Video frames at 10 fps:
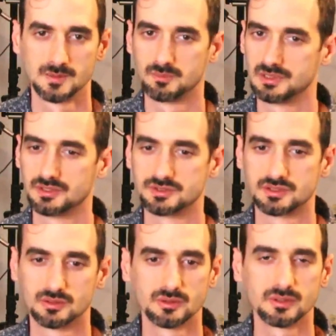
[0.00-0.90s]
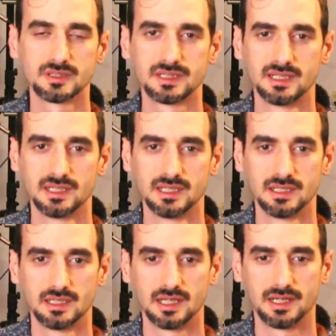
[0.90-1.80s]
because the Lord
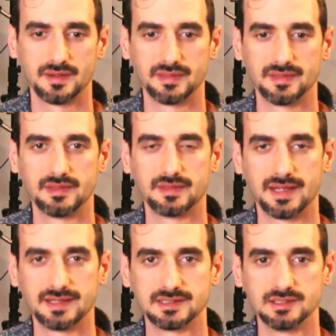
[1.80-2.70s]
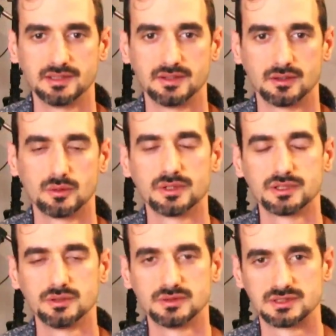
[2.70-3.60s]
uh, that the Lord
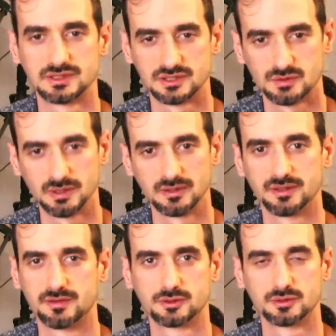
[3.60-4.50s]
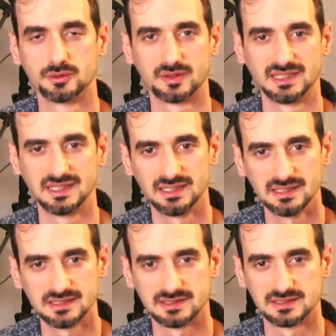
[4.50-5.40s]
uses the Spirit of truth, and He
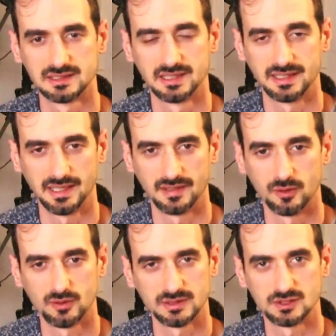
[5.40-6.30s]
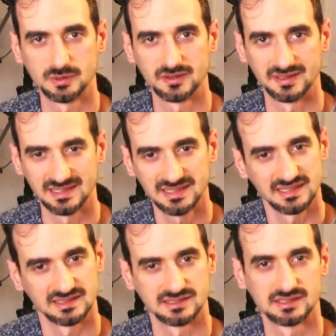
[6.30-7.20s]
is the Holy Spirit
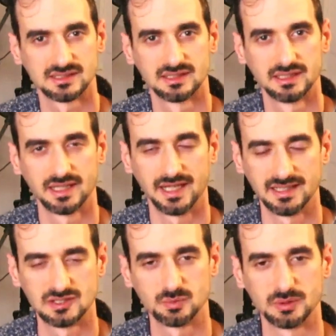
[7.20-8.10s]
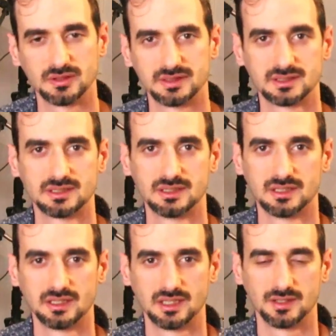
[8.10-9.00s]
is a Spirit
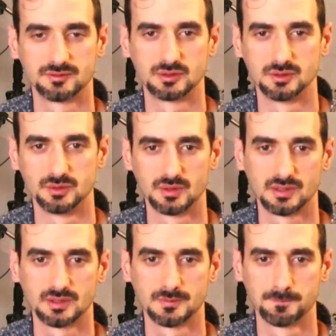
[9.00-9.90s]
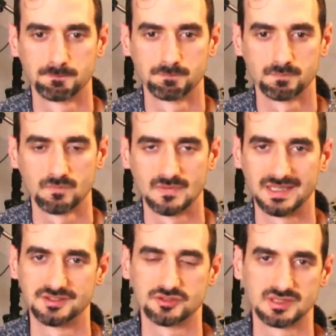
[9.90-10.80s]
of truth.
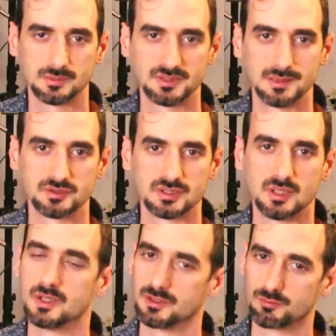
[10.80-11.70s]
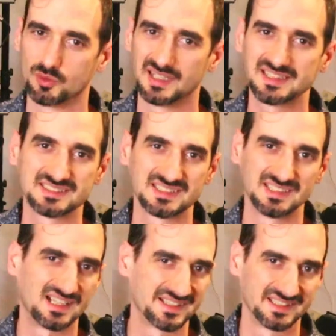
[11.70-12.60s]
And so sometimes, if we're less than
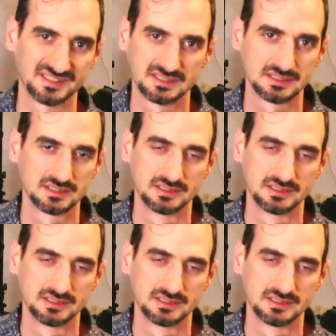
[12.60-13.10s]
honest,